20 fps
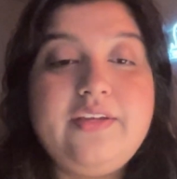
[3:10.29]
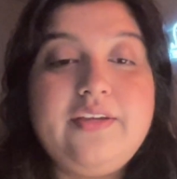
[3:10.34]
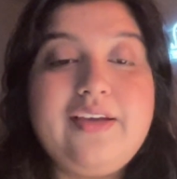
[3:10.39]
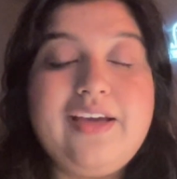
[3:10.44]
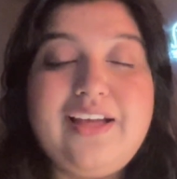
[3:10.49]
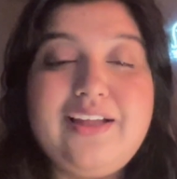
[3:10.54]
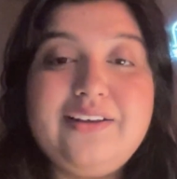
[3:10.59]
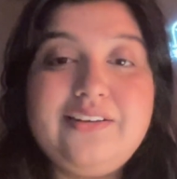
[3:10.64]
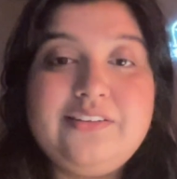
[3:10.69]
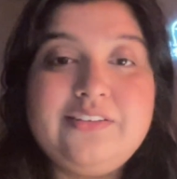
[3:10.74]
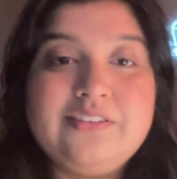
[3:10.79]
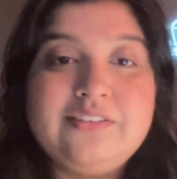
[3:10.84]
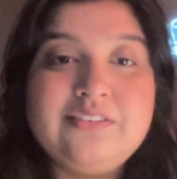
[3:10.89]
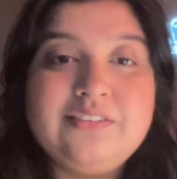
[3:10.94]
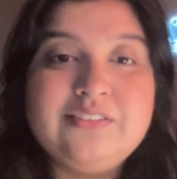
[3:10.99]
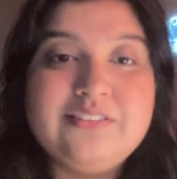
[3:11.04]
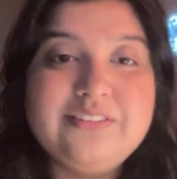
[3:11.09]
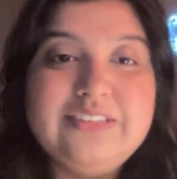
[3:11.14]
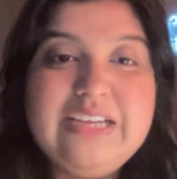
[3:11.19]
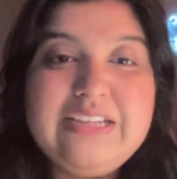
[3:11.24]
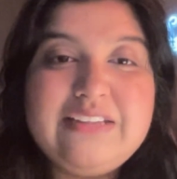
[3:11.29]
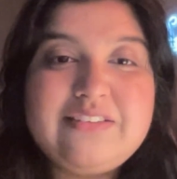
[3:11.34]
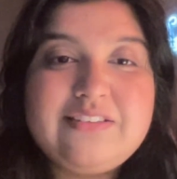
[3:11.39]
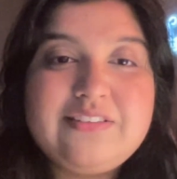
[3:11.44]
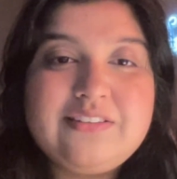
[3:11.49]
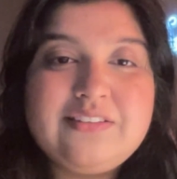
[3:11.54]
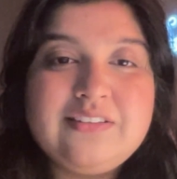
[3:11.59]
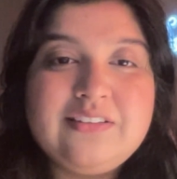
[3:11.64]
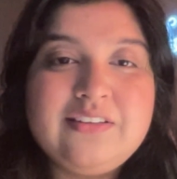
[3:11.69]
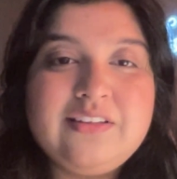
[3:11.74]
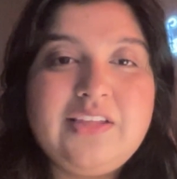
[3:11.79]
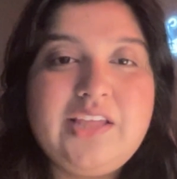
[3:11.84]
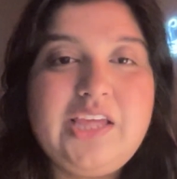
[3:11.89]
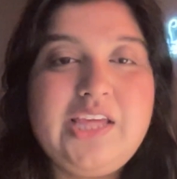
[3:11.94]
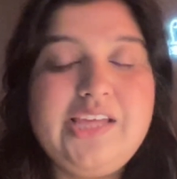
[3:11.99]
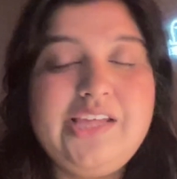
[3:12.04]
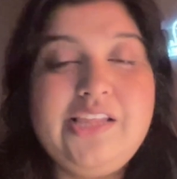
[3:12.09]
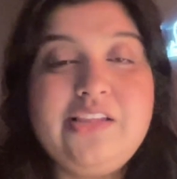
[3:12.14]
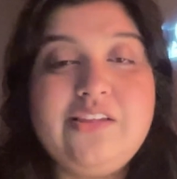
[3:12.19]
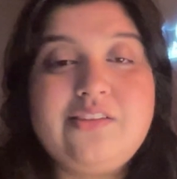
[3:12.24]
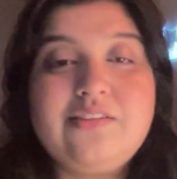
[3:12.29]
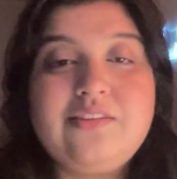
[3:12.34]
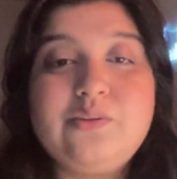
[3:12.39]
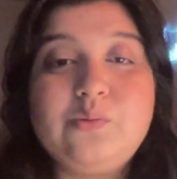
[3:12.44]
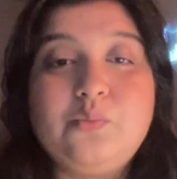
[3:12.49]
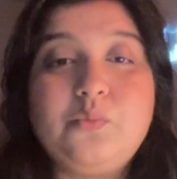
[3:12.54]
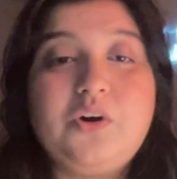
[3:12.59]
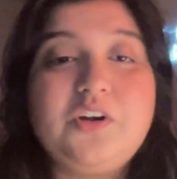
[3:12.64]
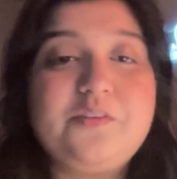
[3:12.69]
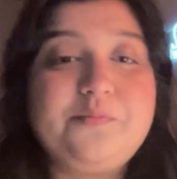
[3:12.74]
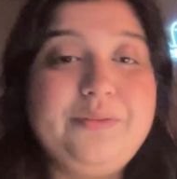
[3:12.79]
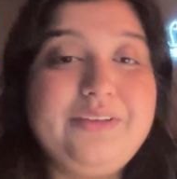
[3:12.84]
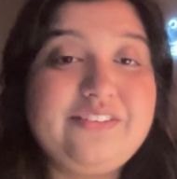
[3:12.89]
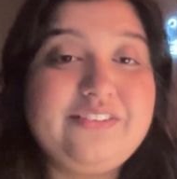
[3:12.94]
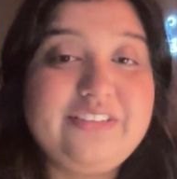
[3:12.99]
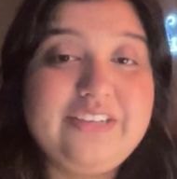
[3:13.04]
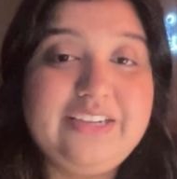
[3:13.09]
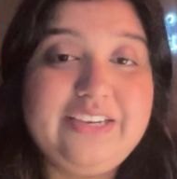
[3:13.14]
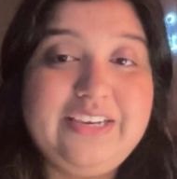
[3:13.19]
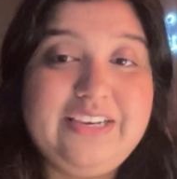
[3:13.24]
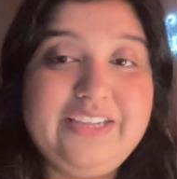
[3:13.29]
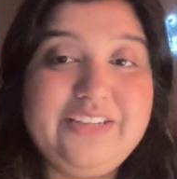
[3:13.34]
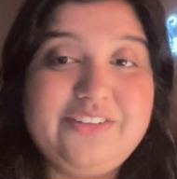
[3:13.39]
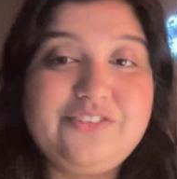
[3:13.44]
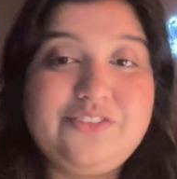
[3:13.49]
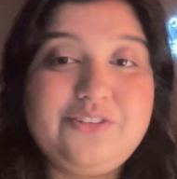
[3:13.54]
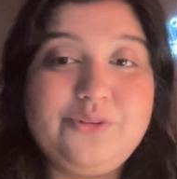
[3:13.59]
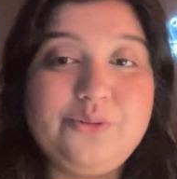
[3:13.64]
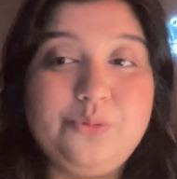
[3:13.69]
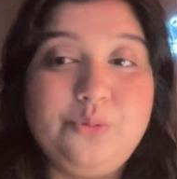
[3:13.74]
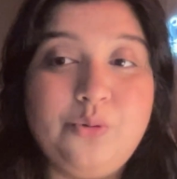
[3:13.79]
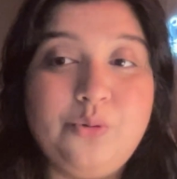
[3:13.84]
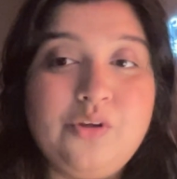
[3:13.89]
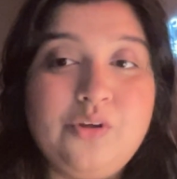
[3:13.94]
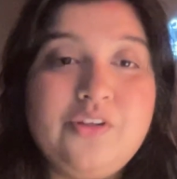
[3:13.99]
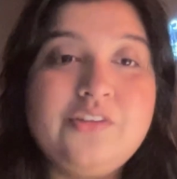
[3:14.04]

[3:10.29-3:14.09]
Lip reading: And this is what basically leads to